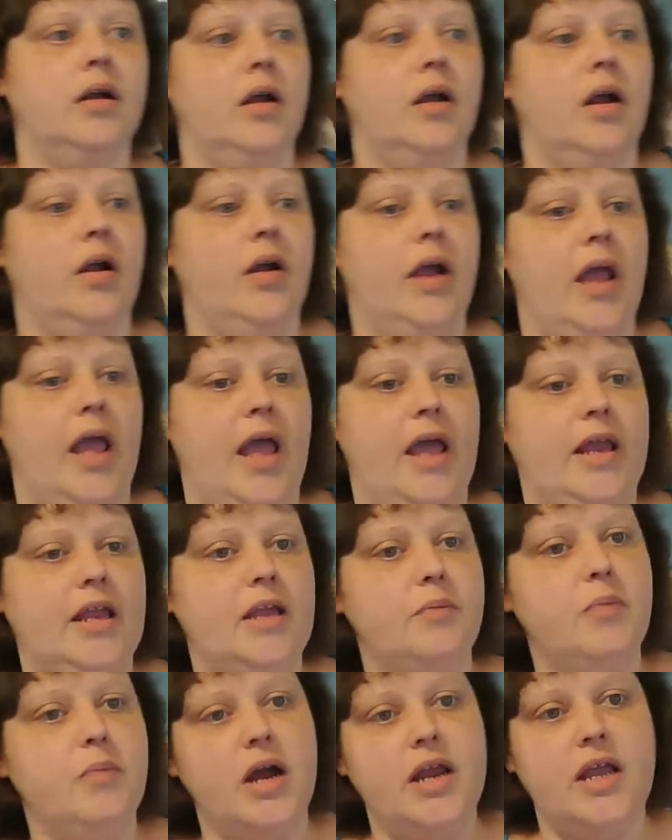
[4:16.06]
All right,
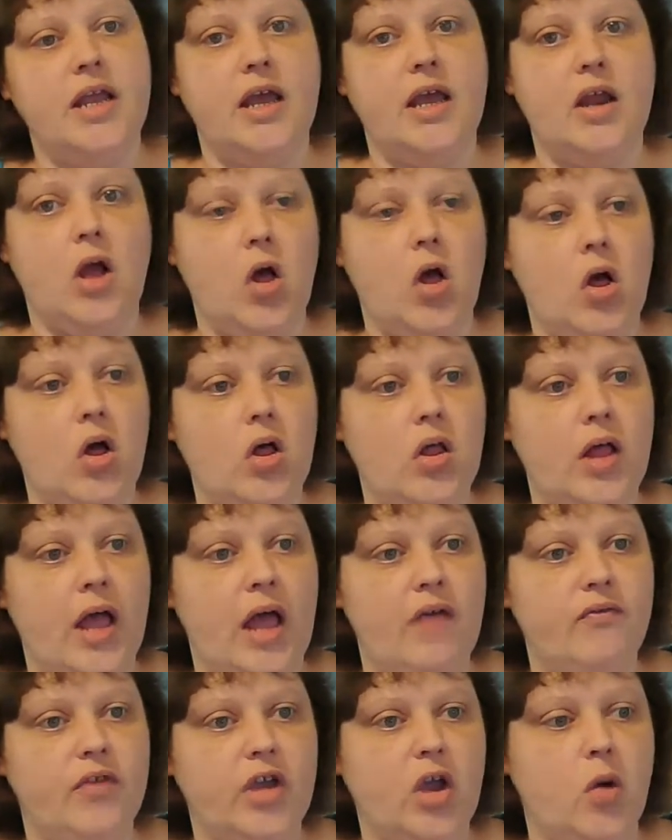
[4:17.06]
anybody at all
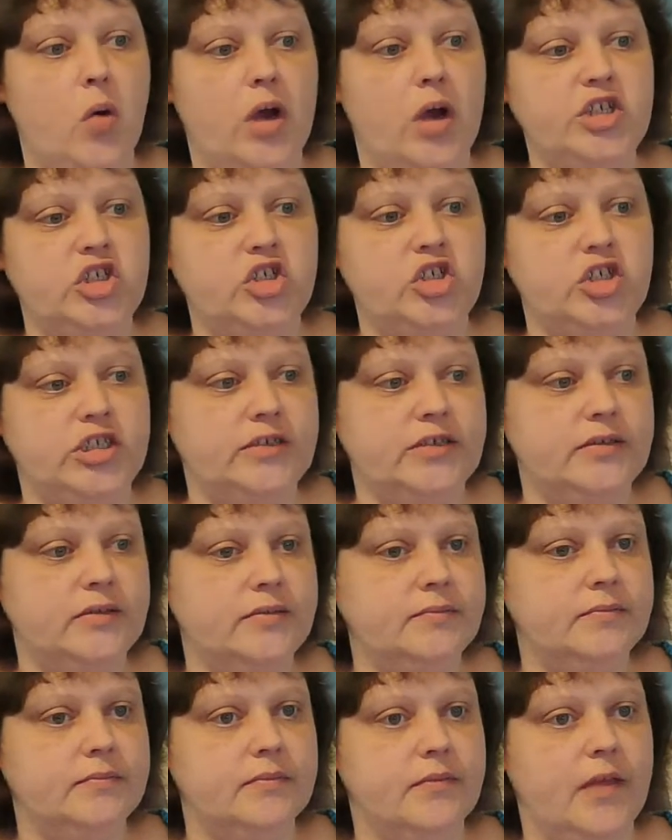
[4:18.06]
have a
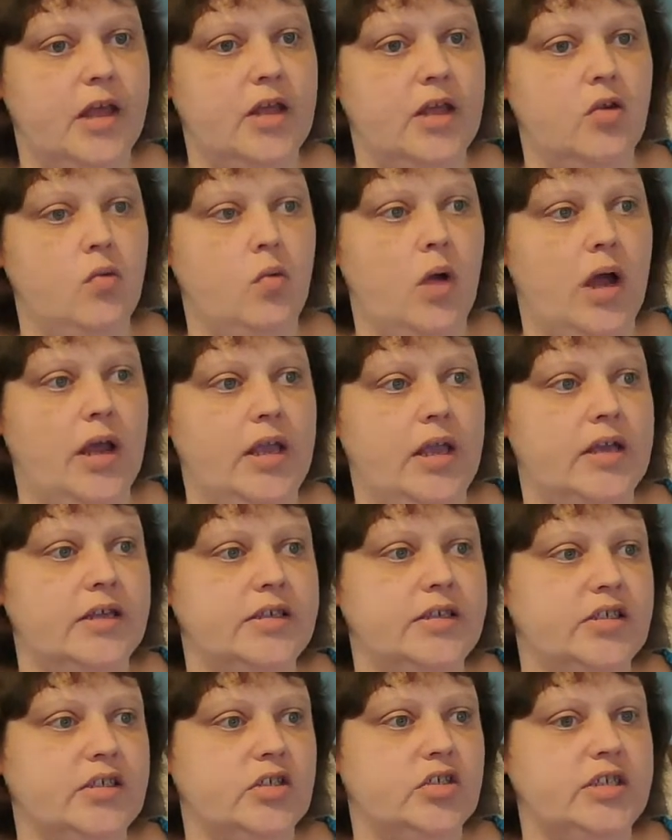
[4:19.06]
question that you want
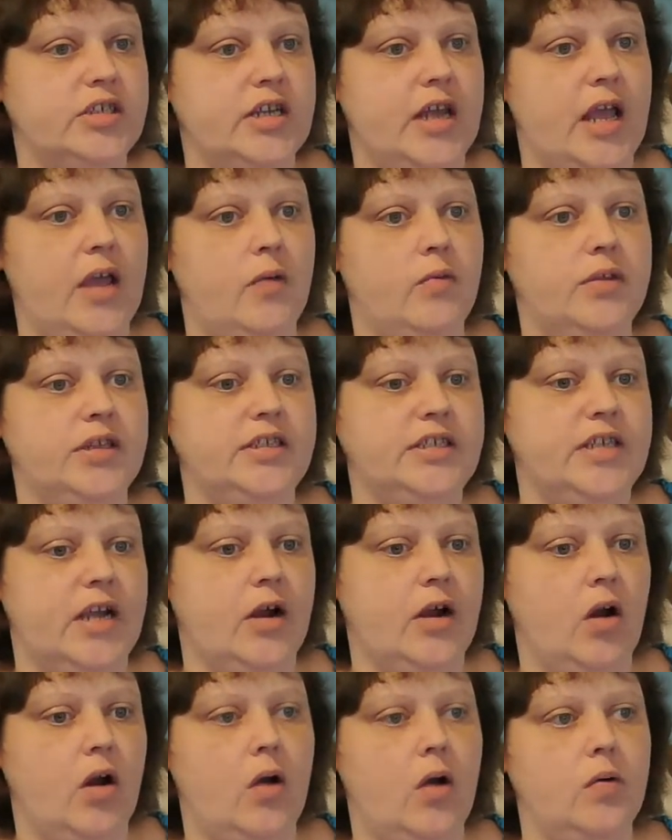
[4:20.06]
answered today with the
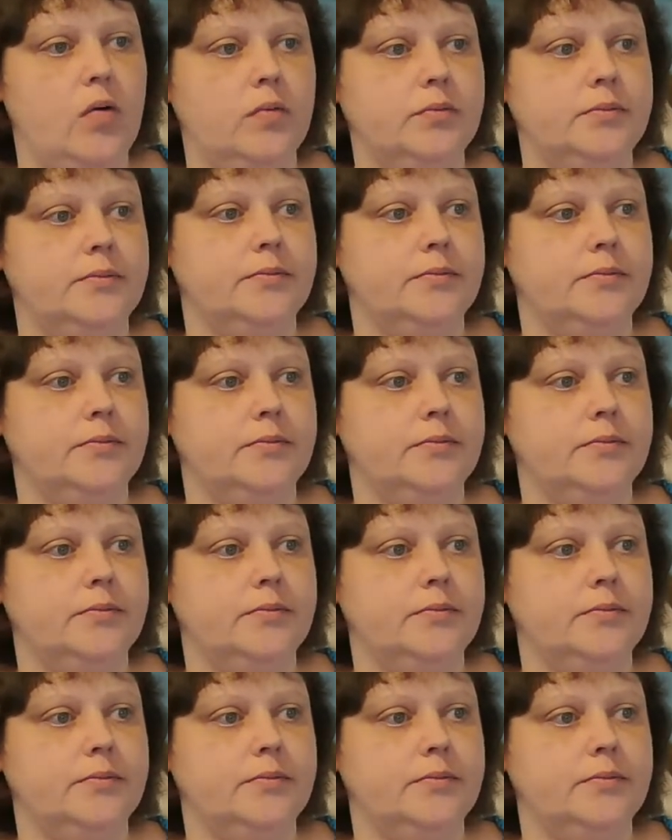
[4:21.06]
tarot?